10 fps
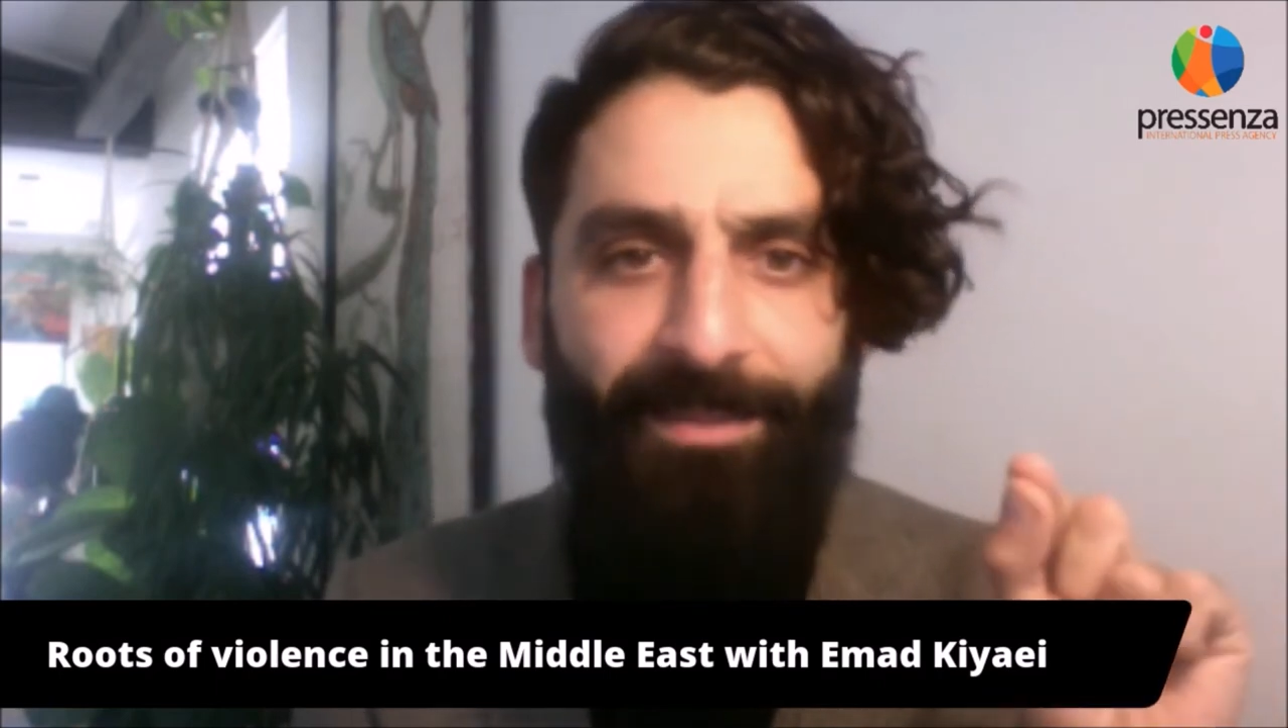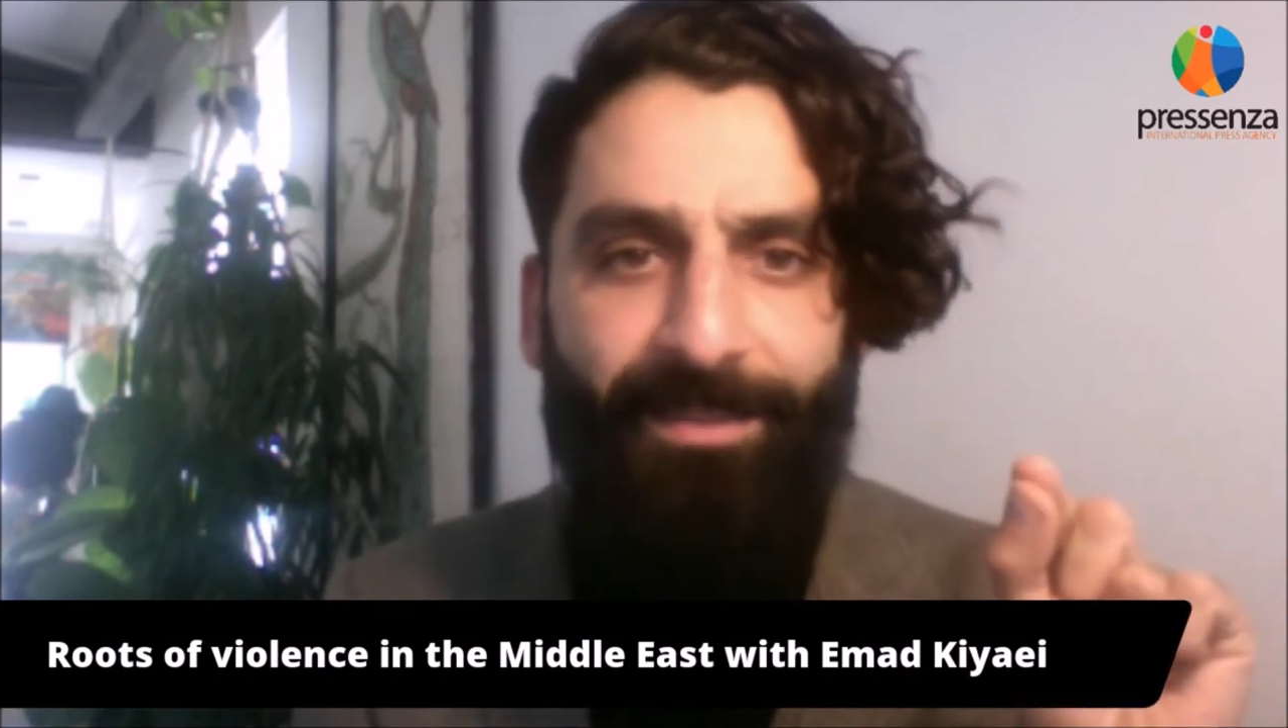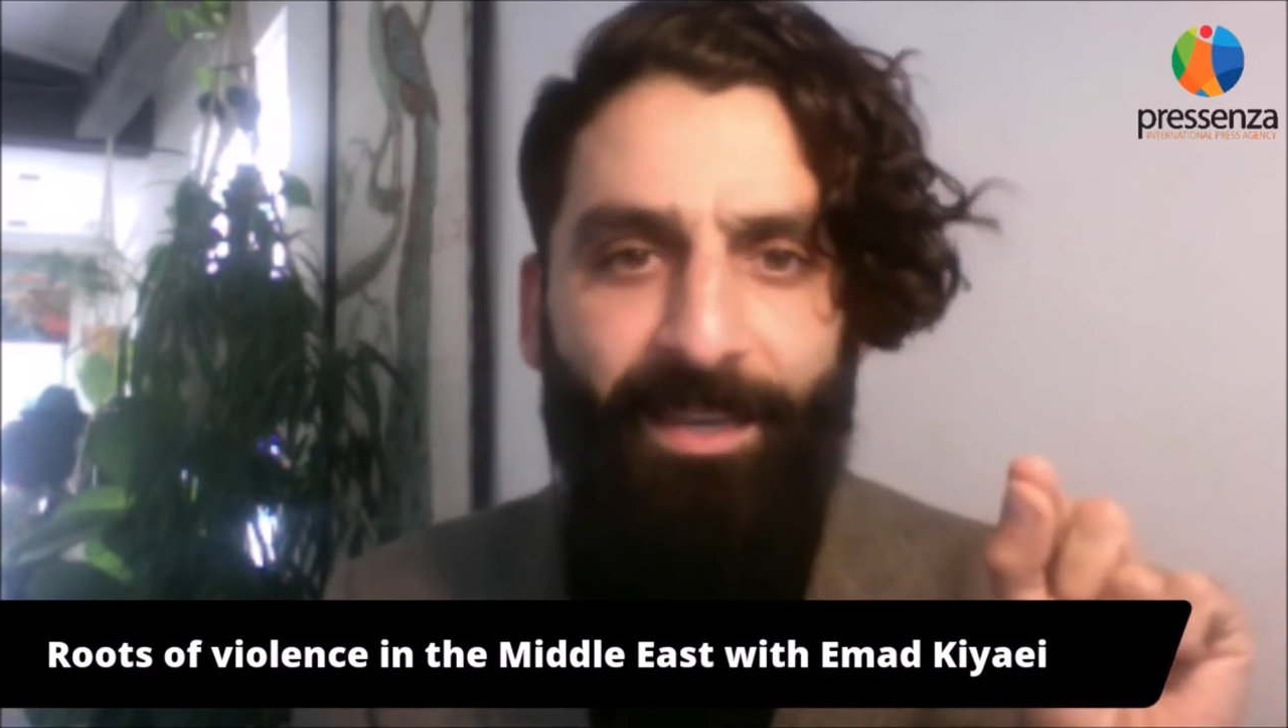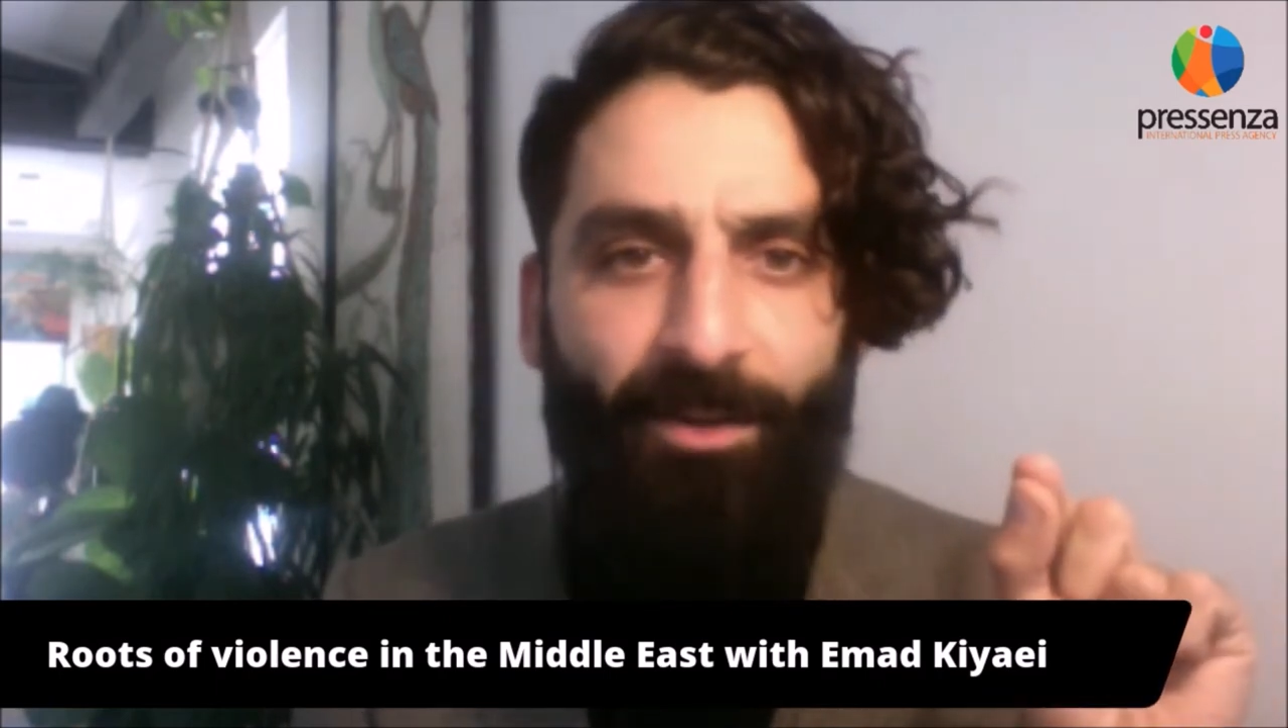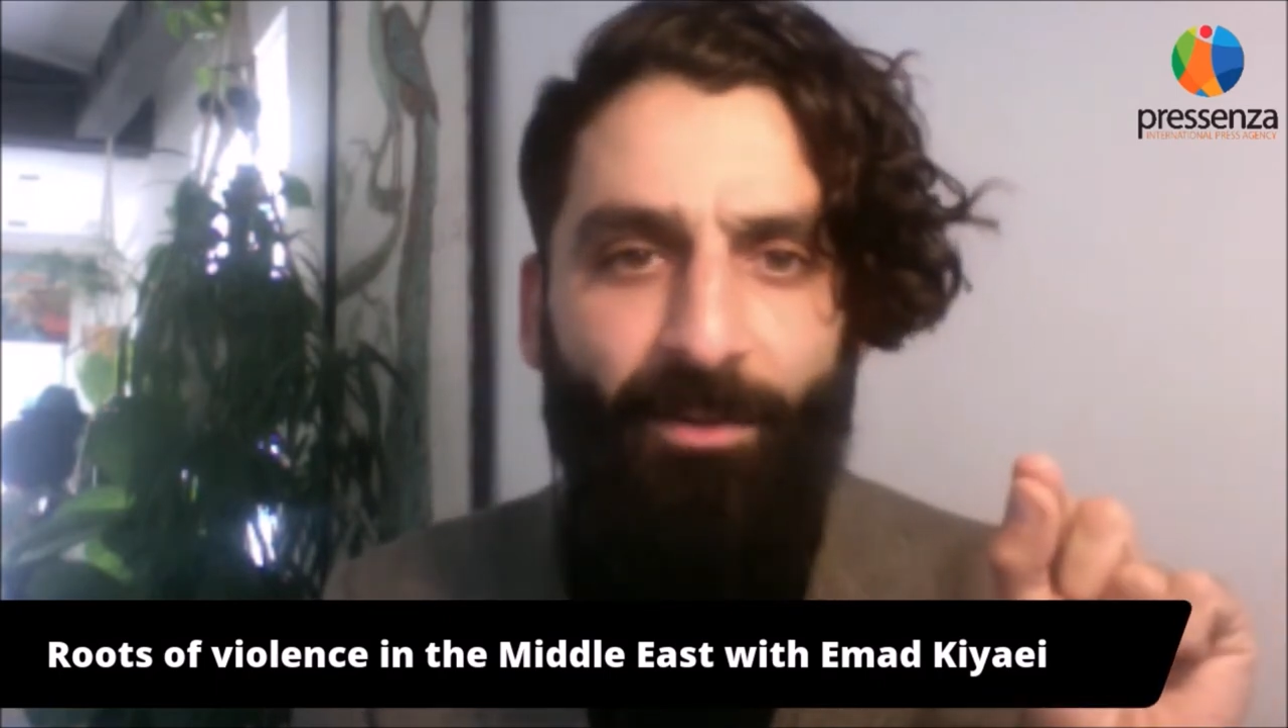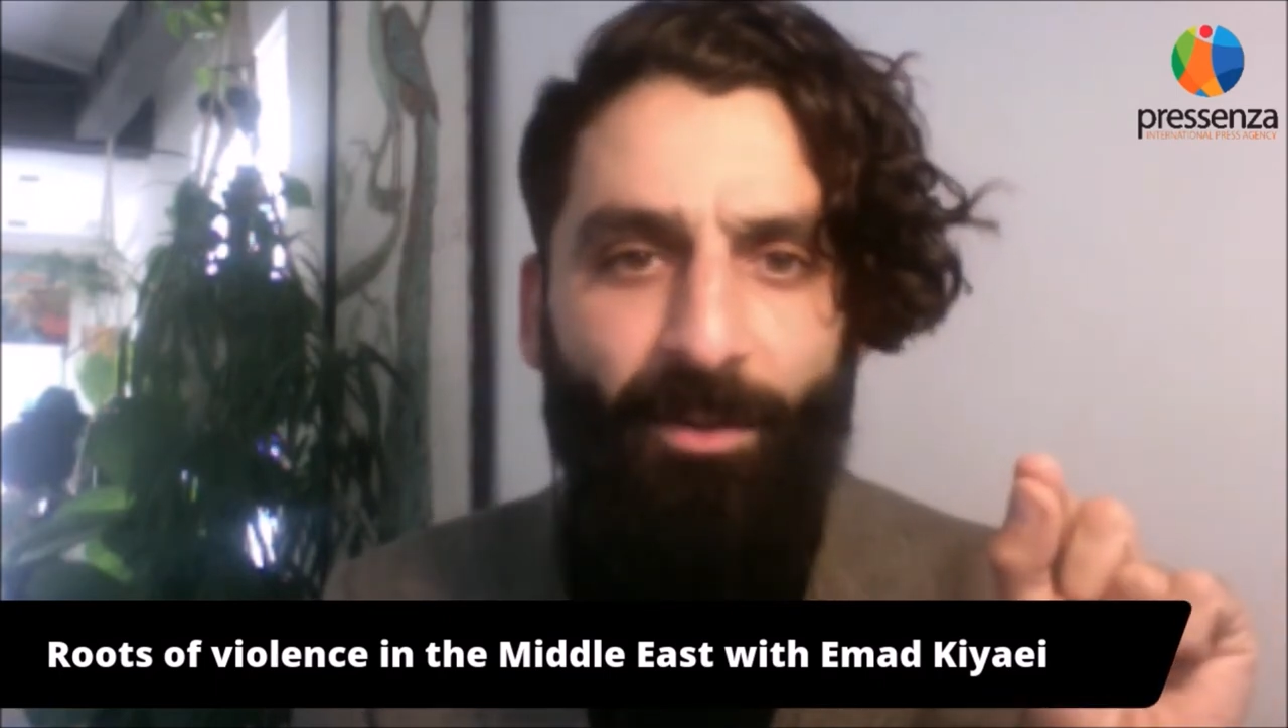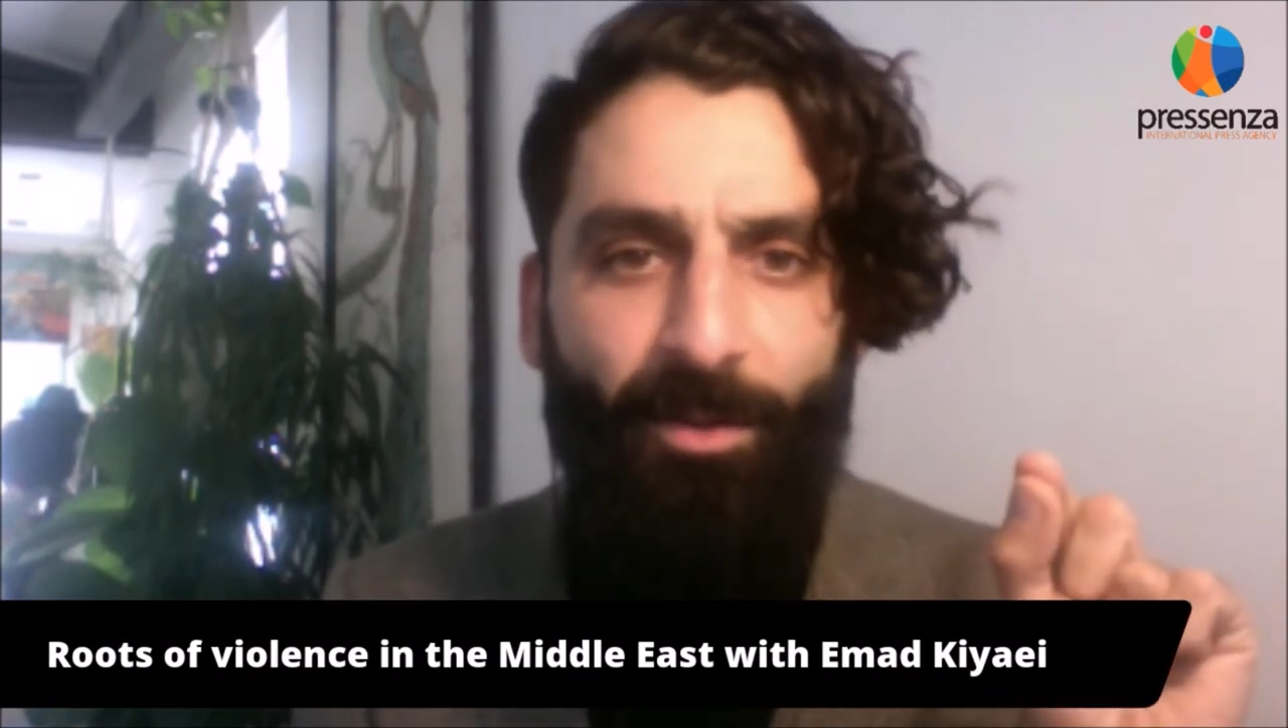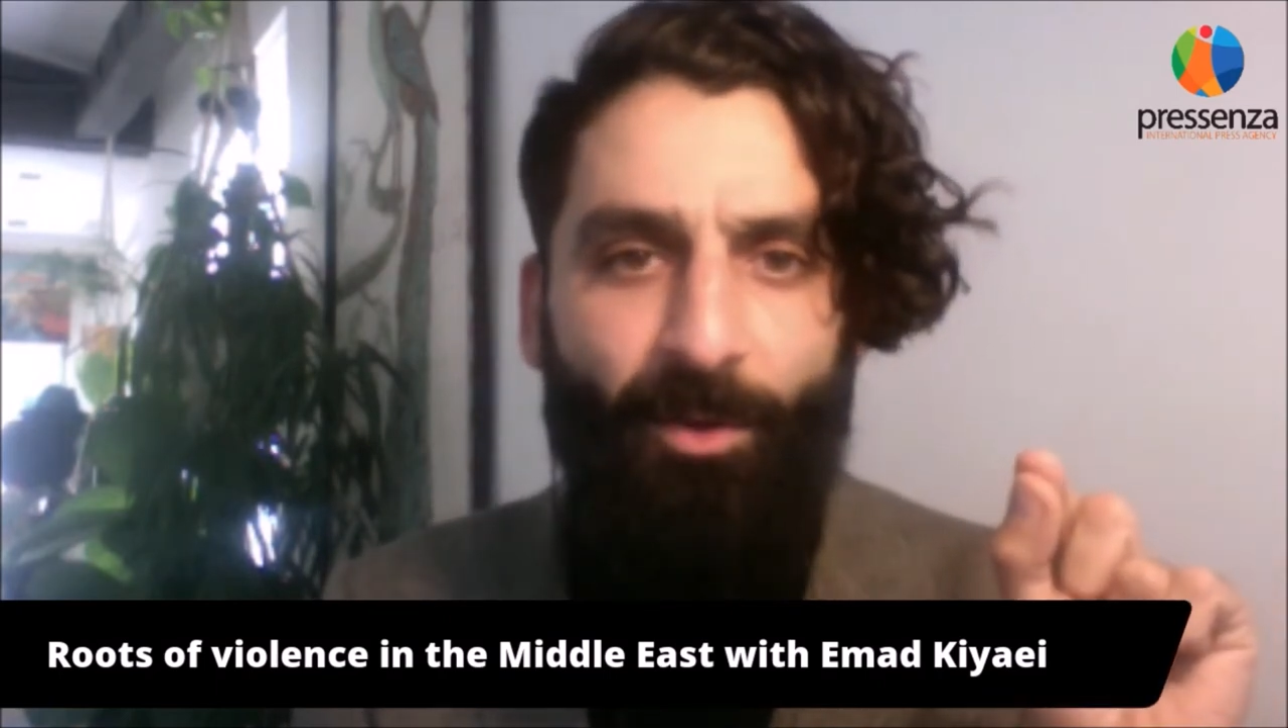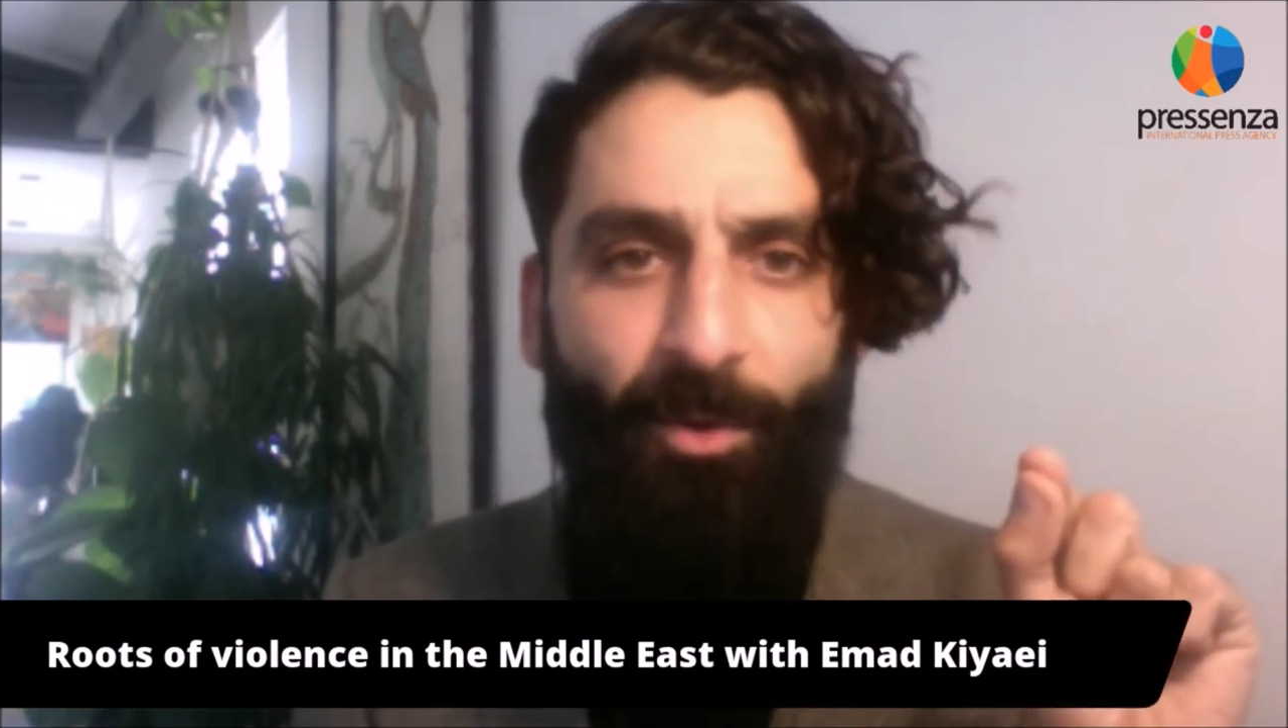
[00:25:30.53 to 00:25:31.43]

deal